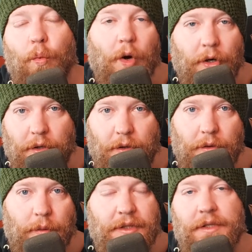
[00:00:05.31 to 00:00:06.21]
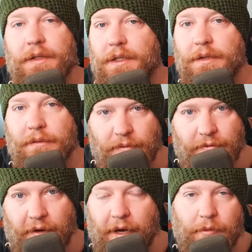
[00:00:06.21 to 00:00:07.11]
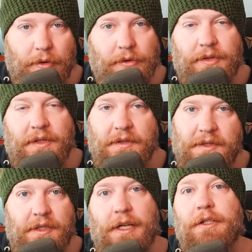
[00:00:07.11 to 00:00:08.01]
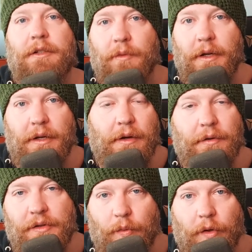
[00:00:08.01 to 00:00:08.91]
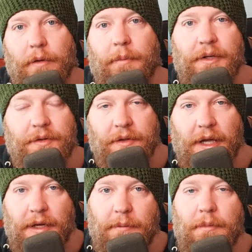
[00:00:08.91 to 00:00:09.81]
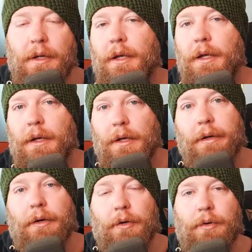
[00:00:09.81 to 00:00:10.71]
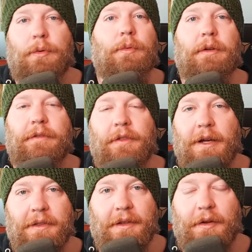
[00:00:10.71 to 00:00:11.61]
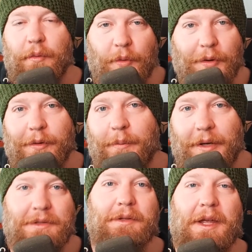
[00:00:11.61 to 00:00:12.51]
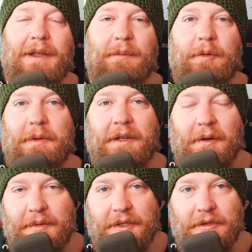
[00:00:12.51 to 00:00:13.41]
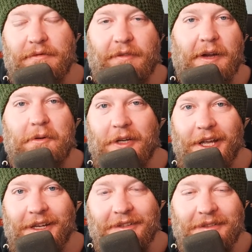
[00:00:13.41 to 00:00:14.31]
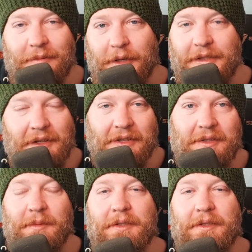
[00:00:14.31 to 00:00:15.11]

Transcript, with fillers: Wordle, which is this viral sensation right now, this word puzzle game. Who would have thought that a word puzzle game would become such a viral hit? But it's awesome.